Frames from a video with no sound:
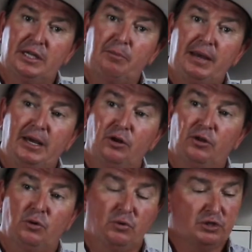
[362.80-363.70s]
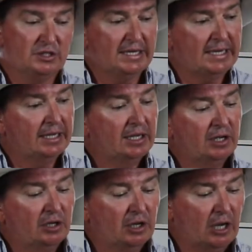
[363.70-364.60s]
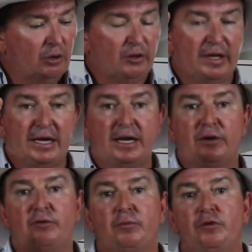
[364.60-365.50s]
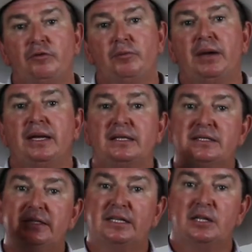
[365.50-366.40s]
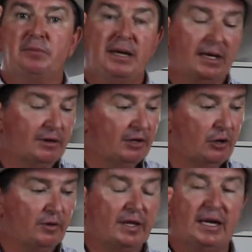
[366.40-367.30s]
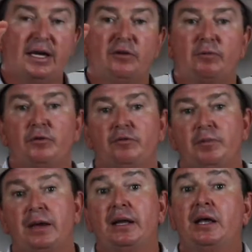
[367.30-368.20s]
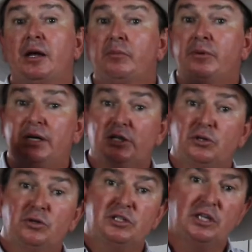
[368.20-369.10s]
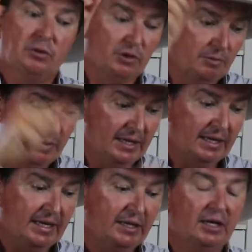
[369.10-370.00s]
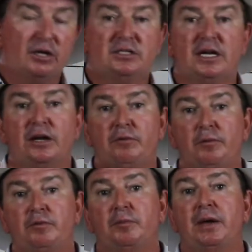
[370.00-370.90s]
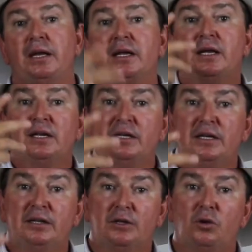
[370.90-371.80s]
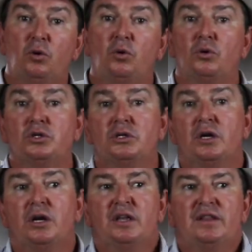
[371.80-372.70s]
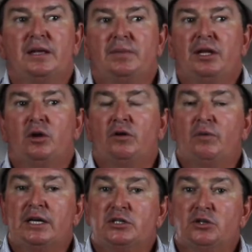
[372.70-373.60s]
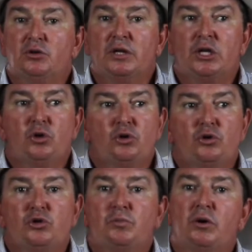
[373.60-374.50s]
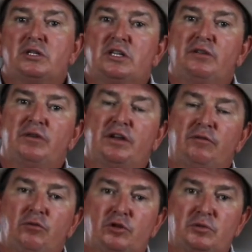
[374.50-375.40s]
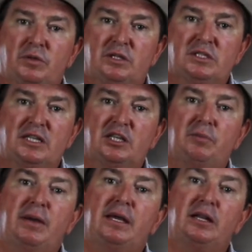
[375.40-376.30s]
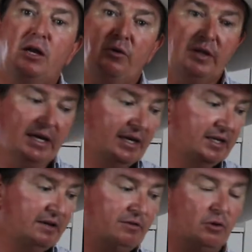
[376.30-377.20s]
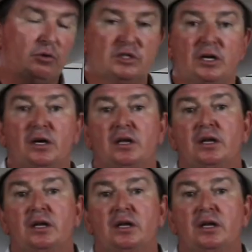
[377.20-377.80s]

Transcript: a pen on the horse's neck, lower the head, remove the pen, stick the pen, lower the head, remove the pen. Pretty soon, stick with the pen, head goes down, remove the pen, needle the horse. There'd be a lot of ways to do that. You could use positive reinforcement, stick the pen, lower the head, give the horse a